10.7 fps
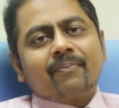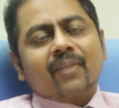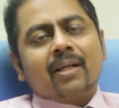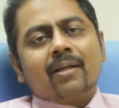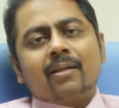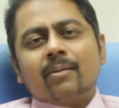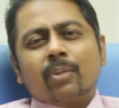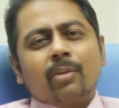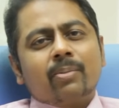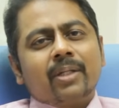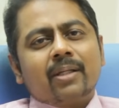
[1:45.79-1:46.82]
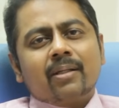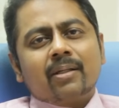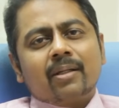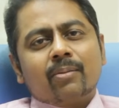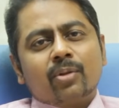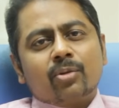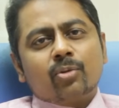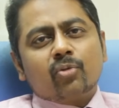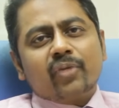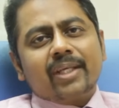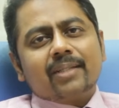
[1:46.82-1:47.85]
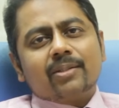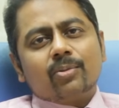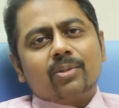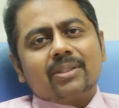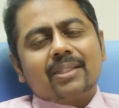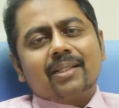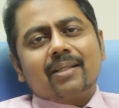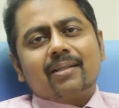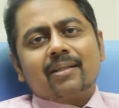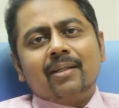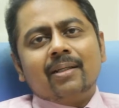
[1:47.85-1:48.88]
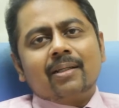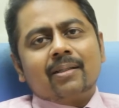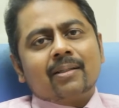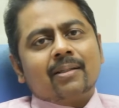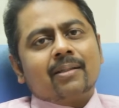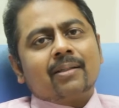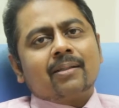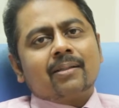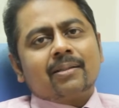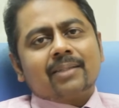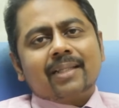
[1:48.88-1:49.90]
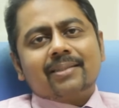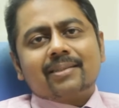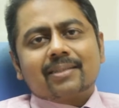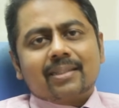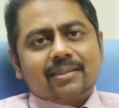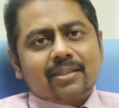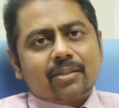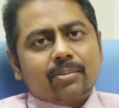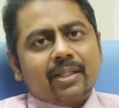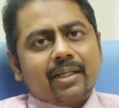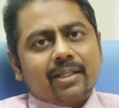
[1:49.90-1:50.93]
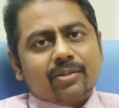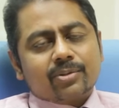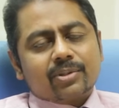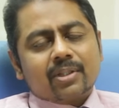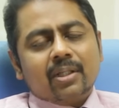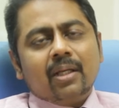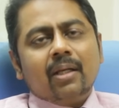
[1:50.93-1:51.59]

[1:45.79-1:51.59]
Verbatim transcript: and probably in, in about two weeks you will see that the, the size is considerably reduced.